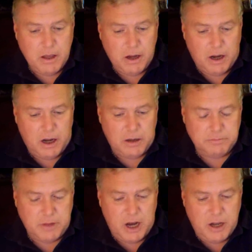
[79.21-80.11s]

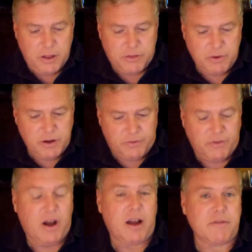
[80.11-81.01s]
um, 83 to
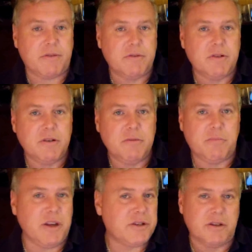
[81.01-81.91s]
5,
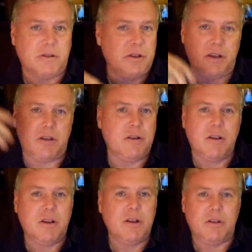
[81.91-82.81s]
basically
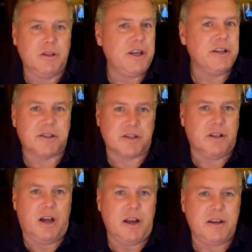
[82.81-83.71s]

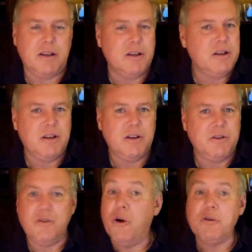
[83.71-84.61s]
landslide,
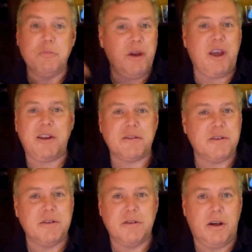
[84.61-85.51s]
no debate,
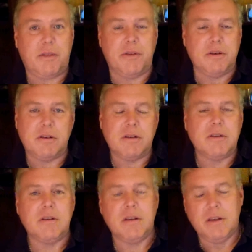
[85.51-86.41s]
nothing.
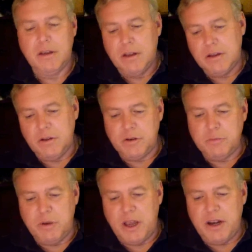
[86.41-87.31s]
No
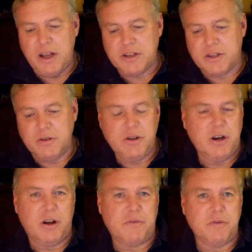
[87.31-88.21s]
debate as to, you
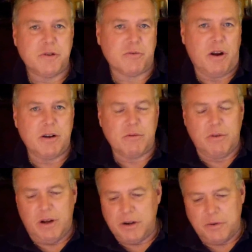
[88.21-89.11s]
know, if it was right or
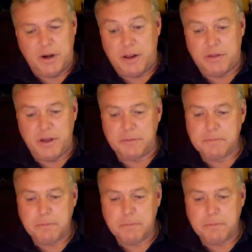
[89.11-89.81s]
wrong or anything.